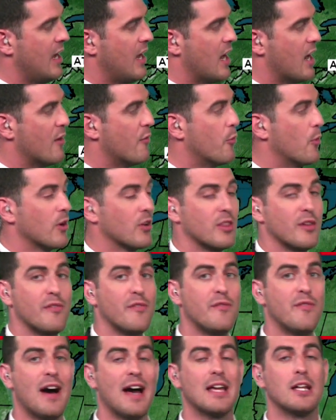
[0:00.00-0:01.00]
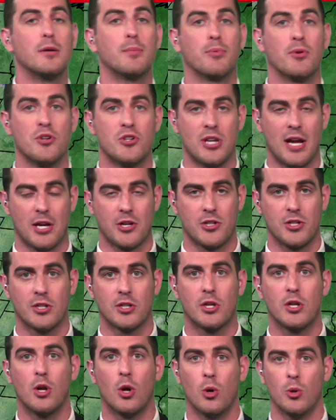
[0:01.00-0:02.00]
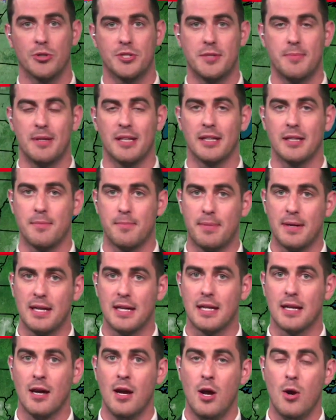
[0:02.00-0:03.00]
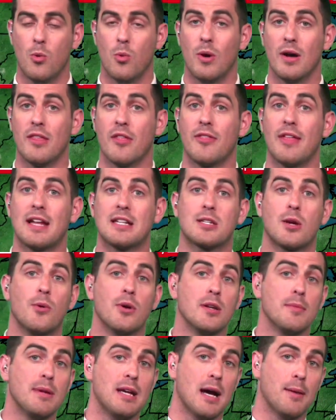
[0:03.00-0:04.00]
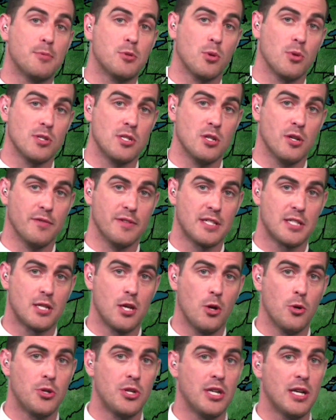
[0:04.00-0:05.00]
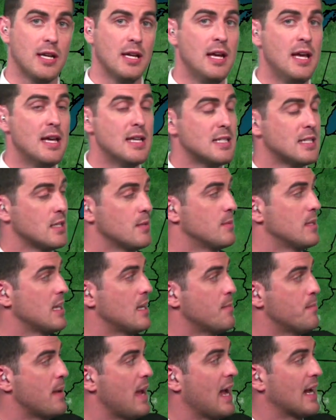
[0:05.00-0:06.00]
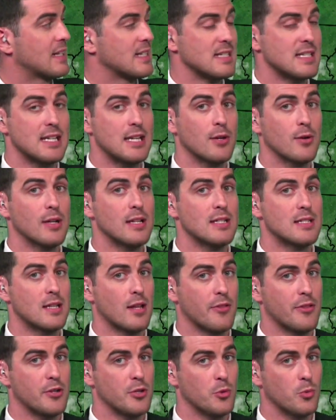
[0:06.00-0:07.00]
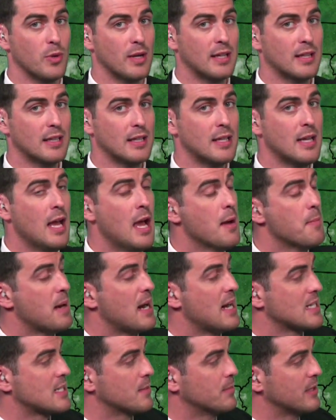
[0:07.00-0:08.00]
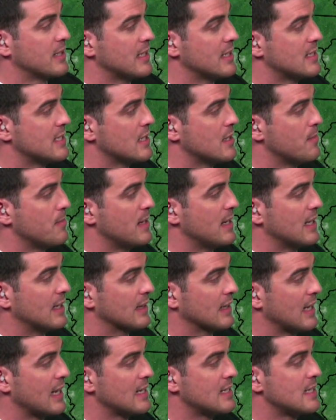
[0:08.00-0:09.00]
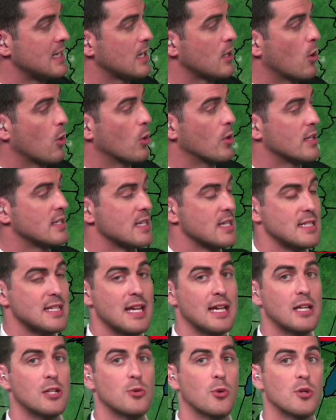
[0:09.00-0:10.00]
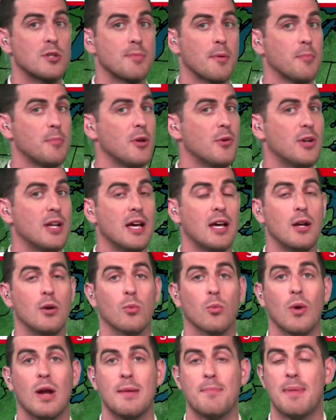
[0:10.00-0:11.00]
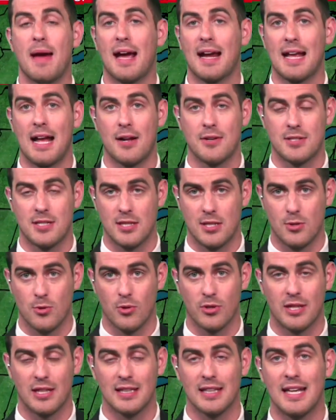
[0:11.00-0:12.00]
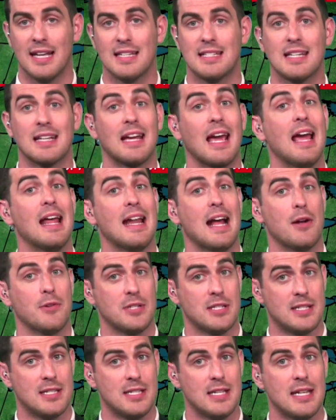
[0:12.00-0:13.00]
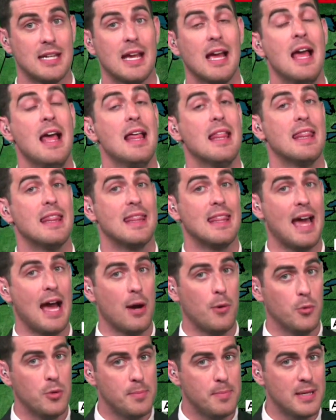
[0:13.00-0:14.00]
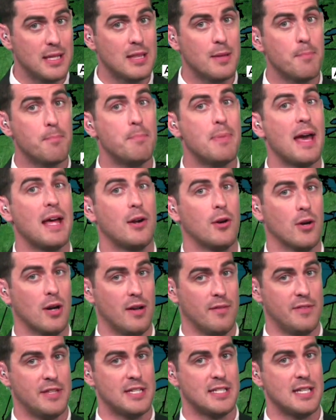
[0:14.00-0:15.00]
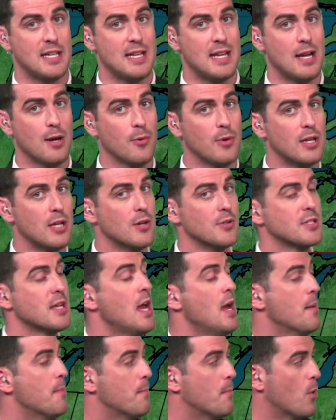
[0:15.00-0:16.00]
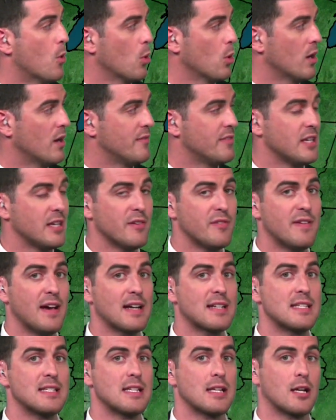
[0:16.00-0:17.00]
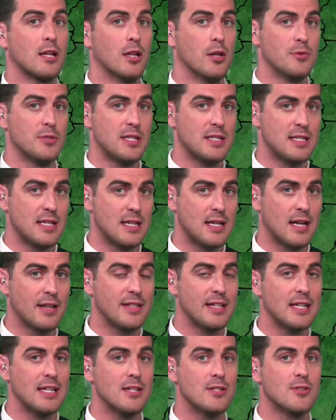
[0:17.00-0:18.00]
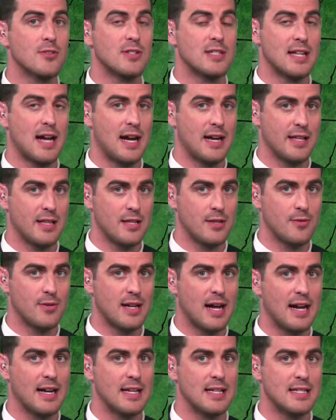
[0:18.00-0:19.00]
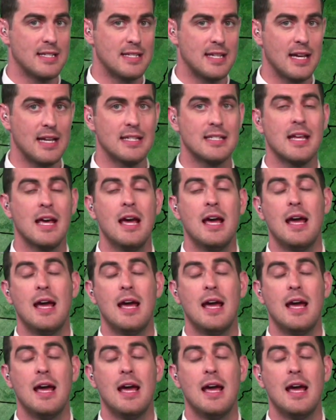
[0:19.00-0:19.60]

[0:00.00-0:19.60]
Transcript: of where the final projection could ultimately be, whether that's going to be up towards Nova Scotia, seem to impact us here in southern New England, possibly into the mid-Atlantic, or does it take it towards Bermuda and right back out to the North Atlantic and out to sea? That would be the better of the scenarios, more of the effects as it closes in on the eastern side of the United States.